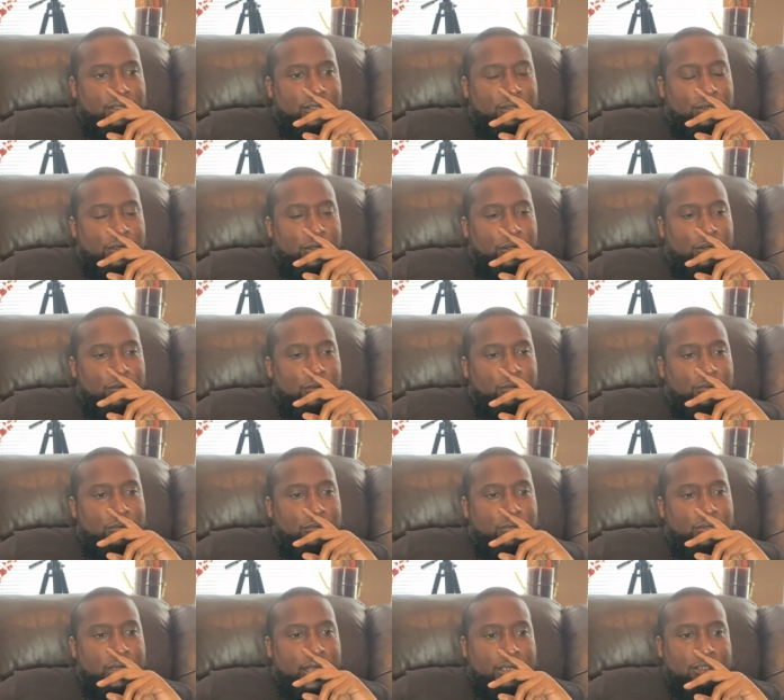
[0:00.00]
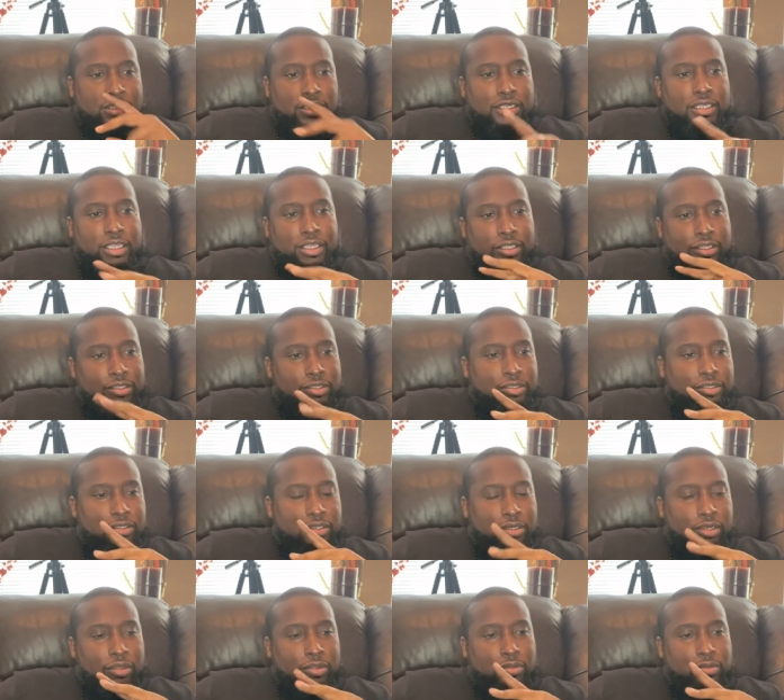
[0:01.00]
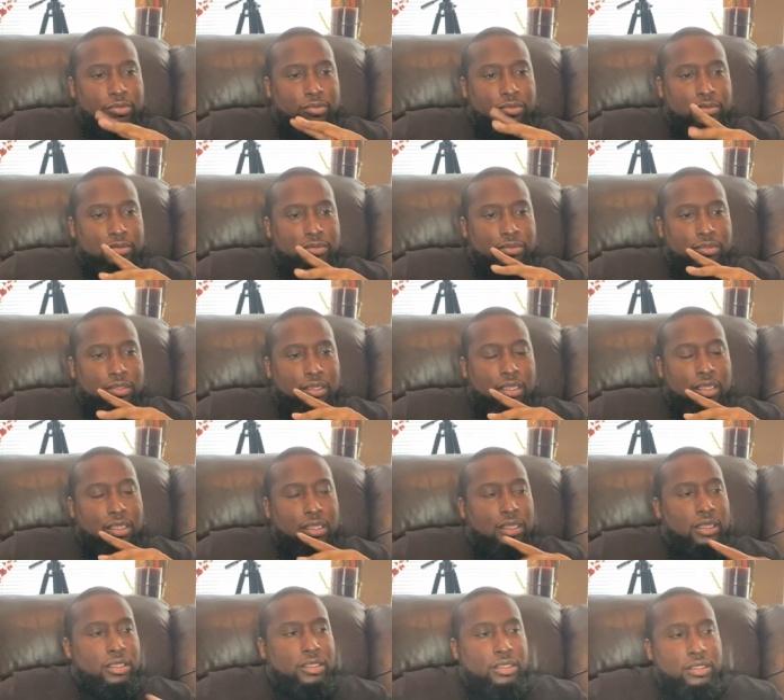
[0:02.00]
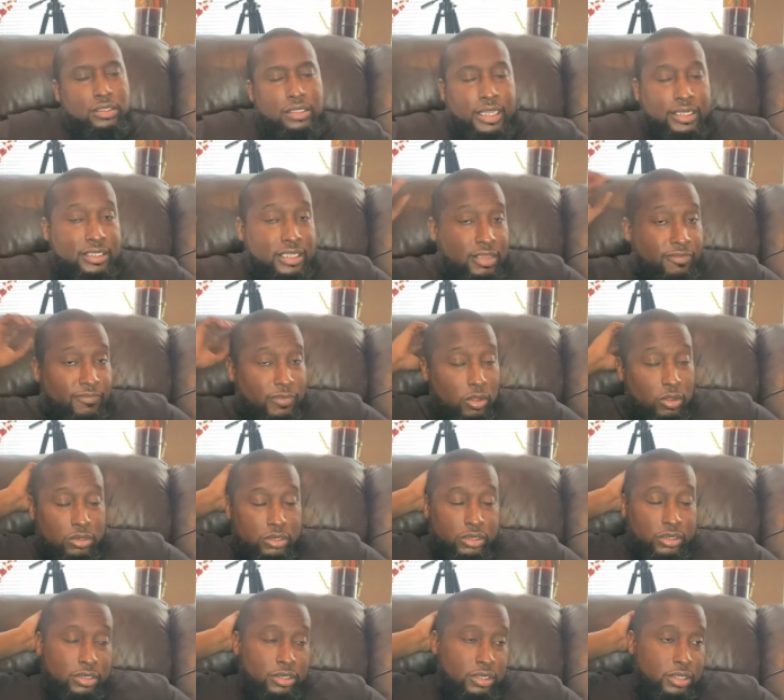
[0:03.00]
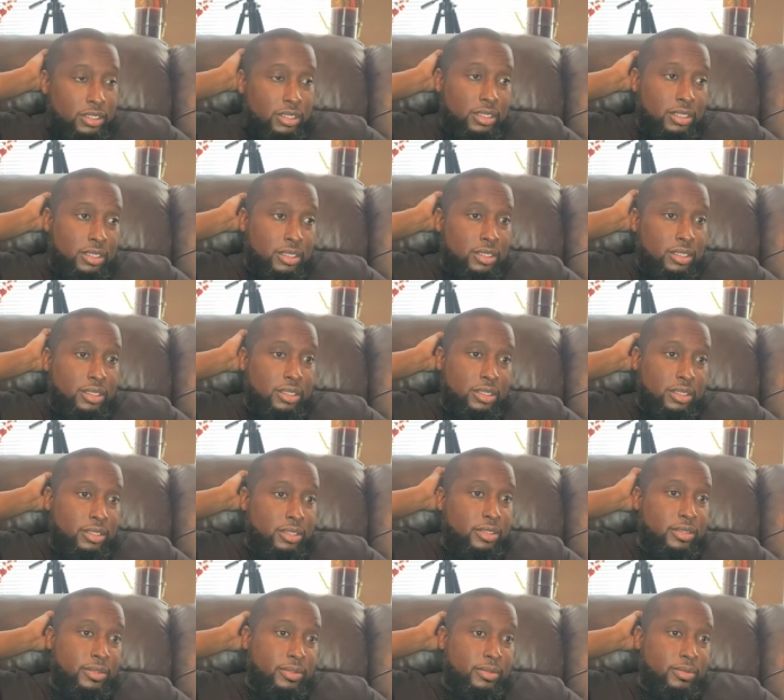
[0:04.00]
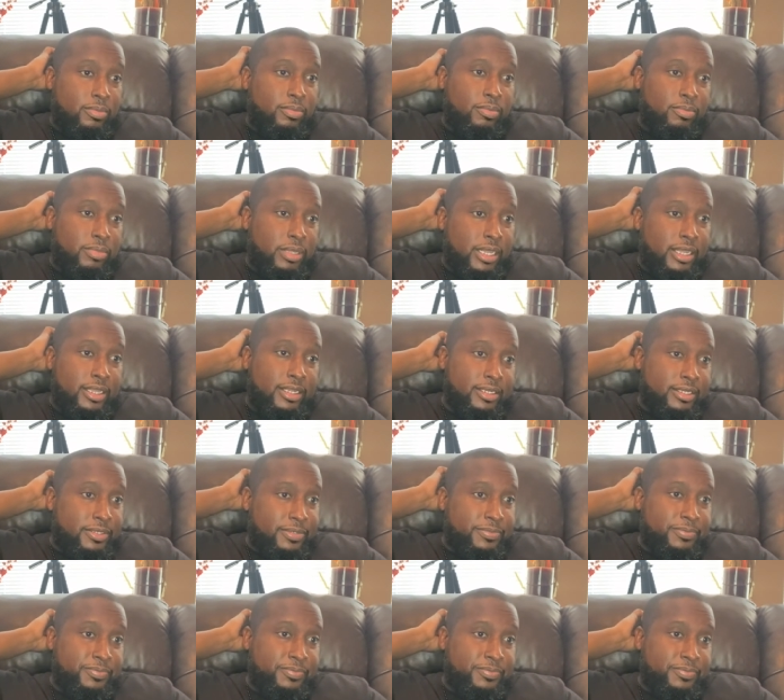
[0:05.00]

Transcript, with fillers: You know, not to get, you know, not to get vulgar, but